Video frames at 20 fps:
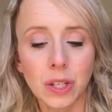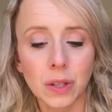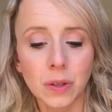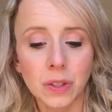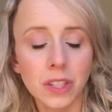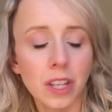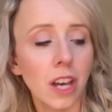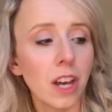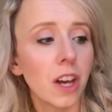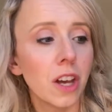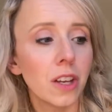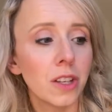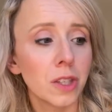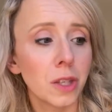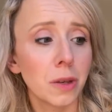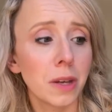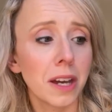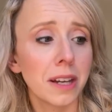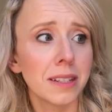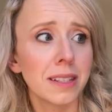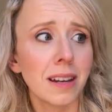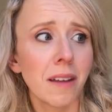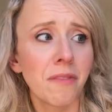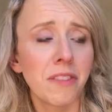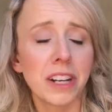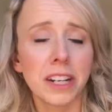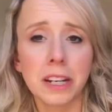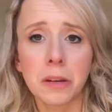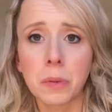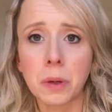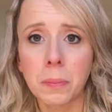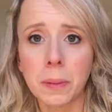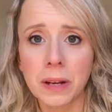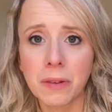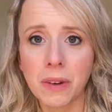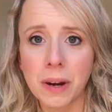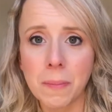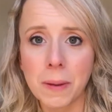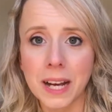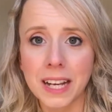use. So yeah, definitely will be
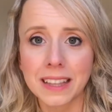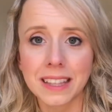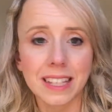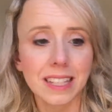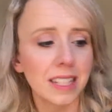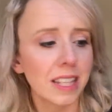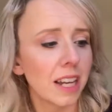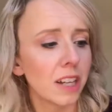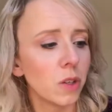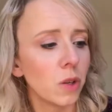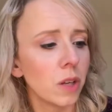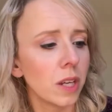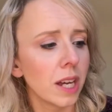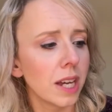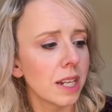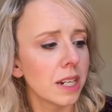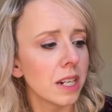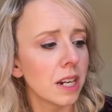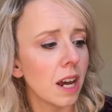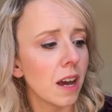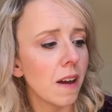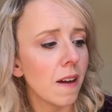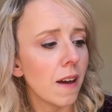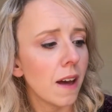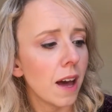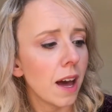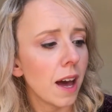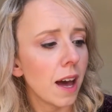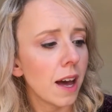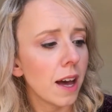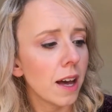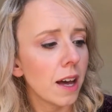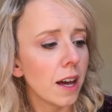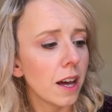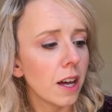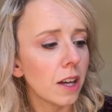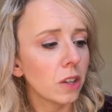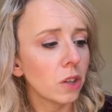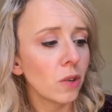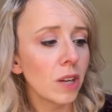rebuying this. And you get
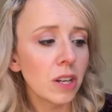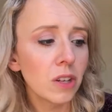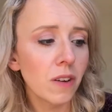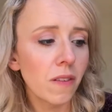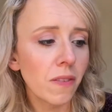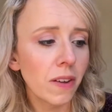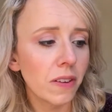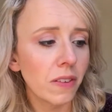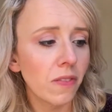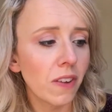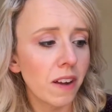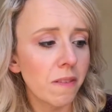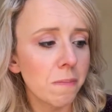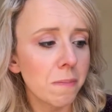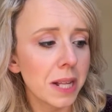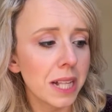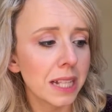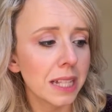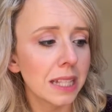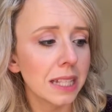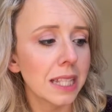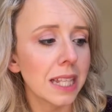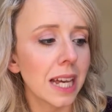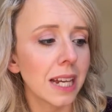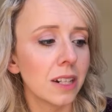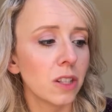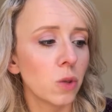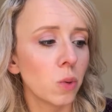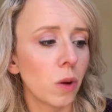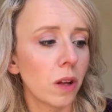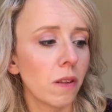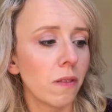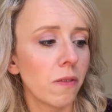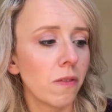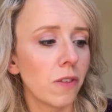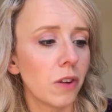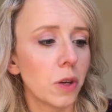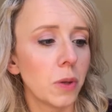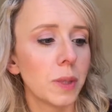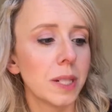355 mils and 12
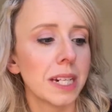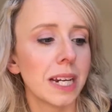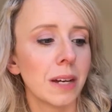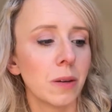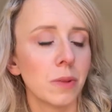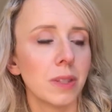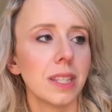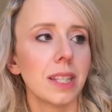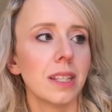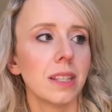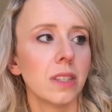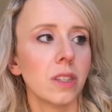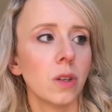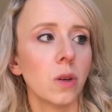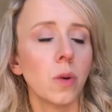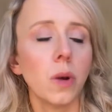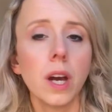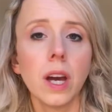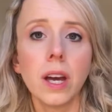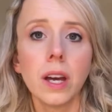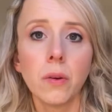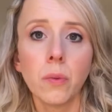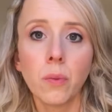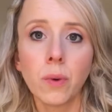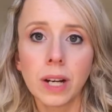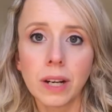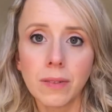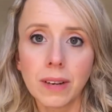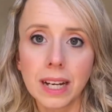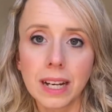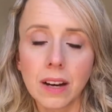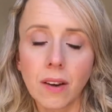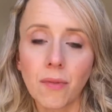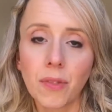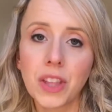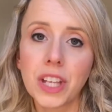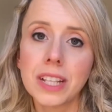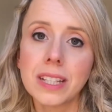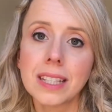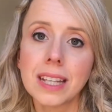fluid ounces, so really, really love
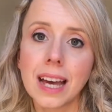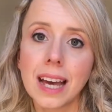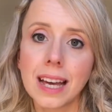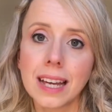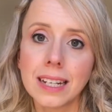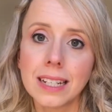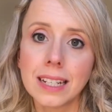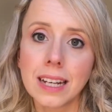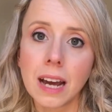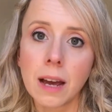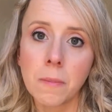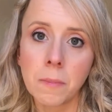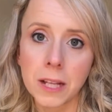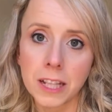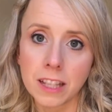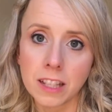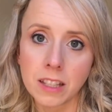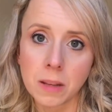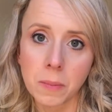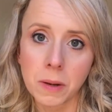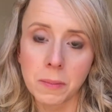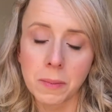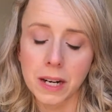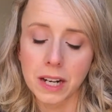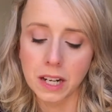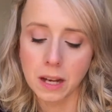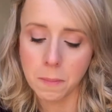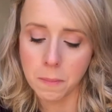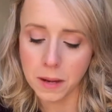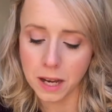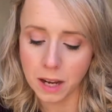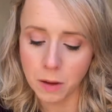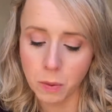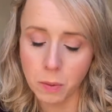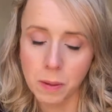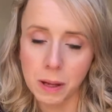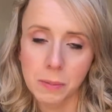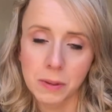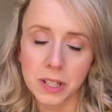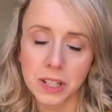this. And I picked this up in America, but I will
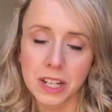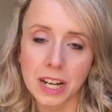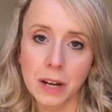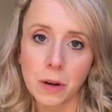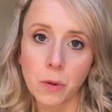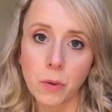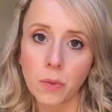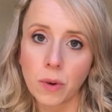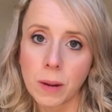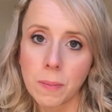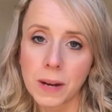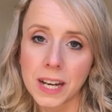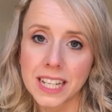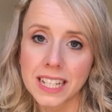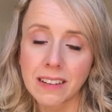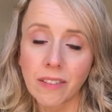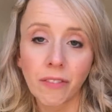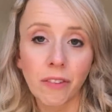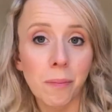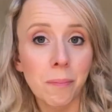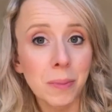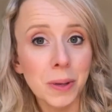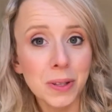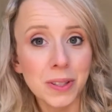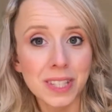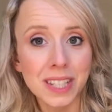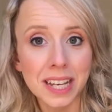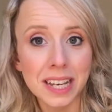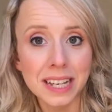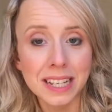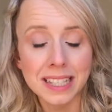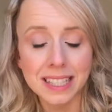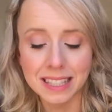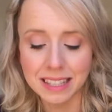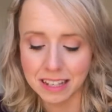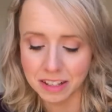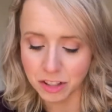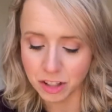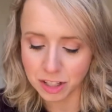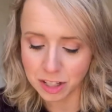be able to now rebuy it from Boots,
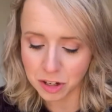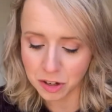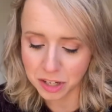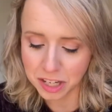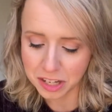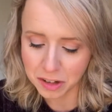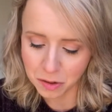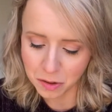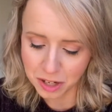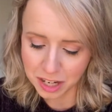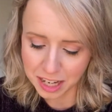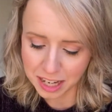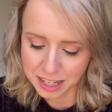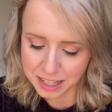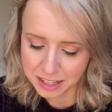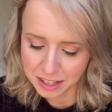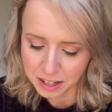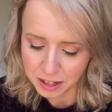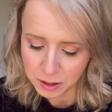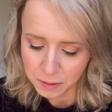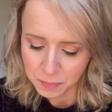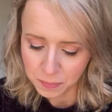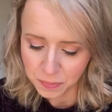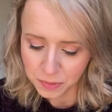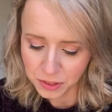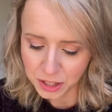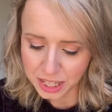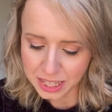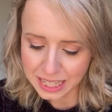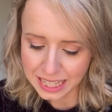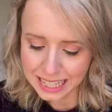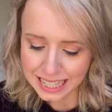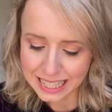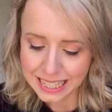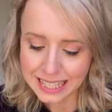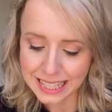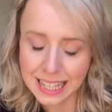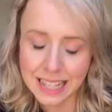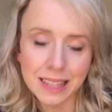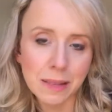as just looking online, that
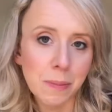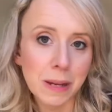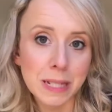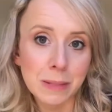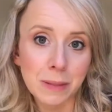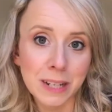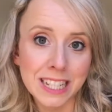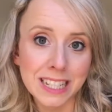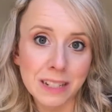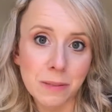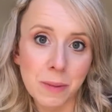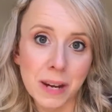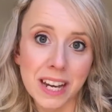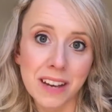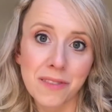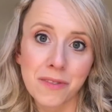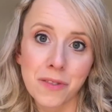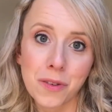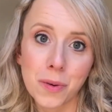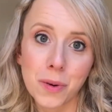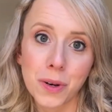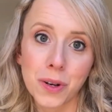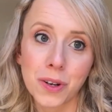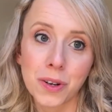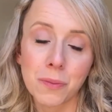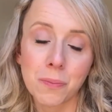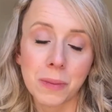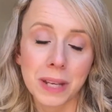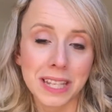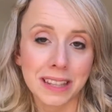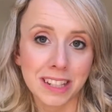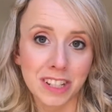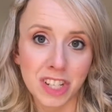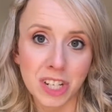is the best place to buy it for being the